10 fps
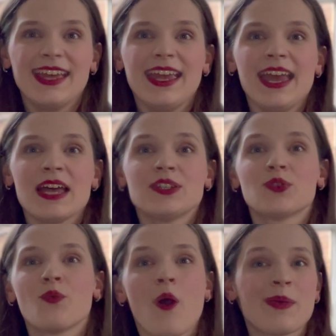He has
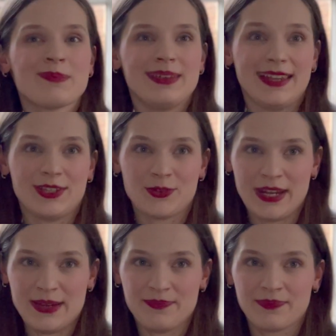one big
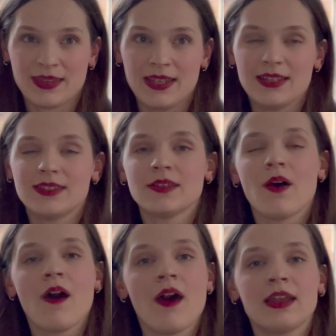dream, to
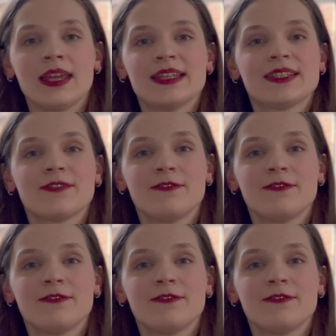earn his